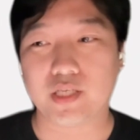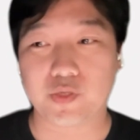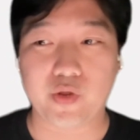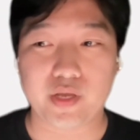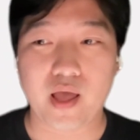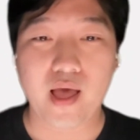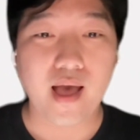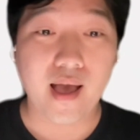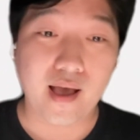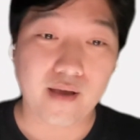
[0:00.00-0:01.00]
as we
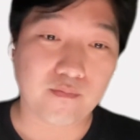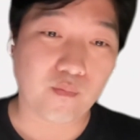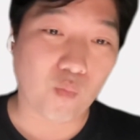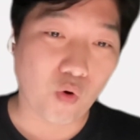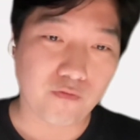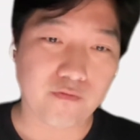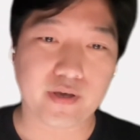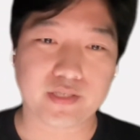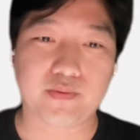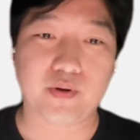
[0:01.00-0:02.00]
have more
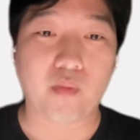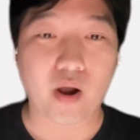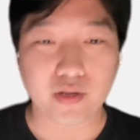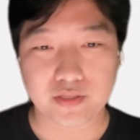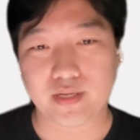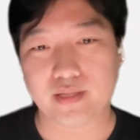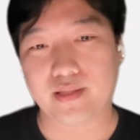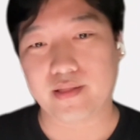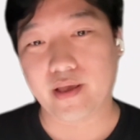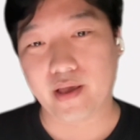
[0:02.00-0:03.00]
flexible mindset
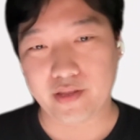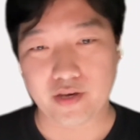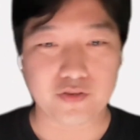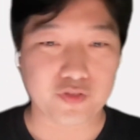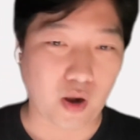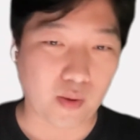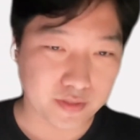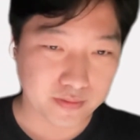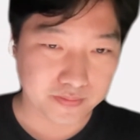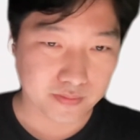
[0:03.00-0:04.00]
than any other
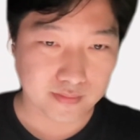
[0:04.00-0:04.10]
jobs.